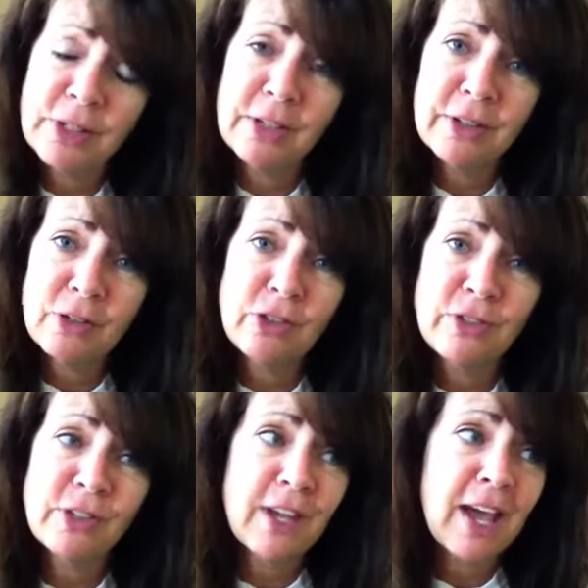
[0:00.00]
here at
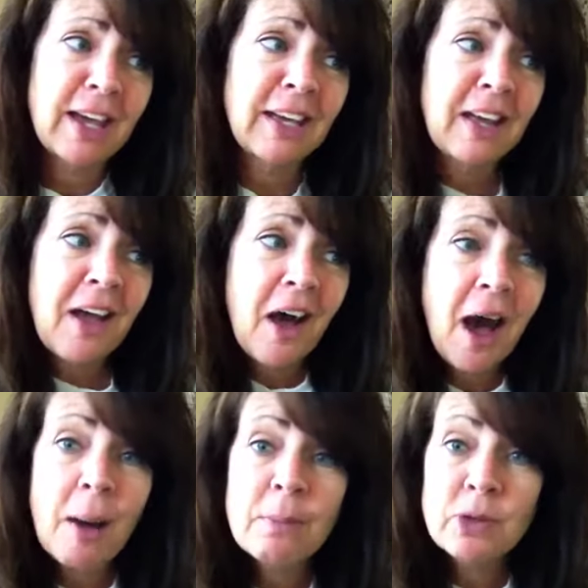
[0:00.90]
GCA,
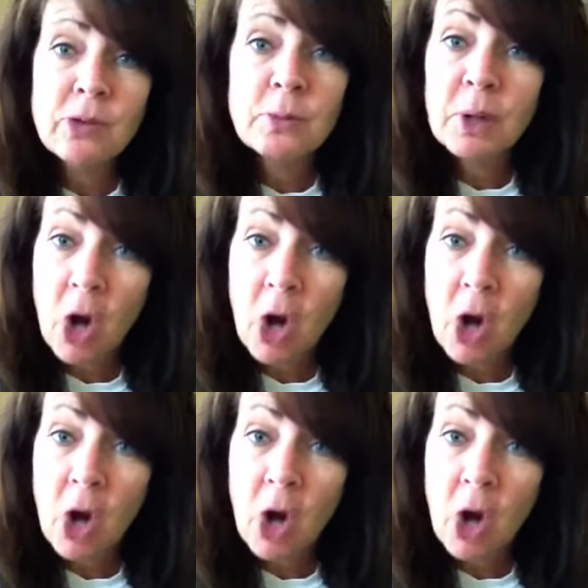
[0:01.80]
Mrs.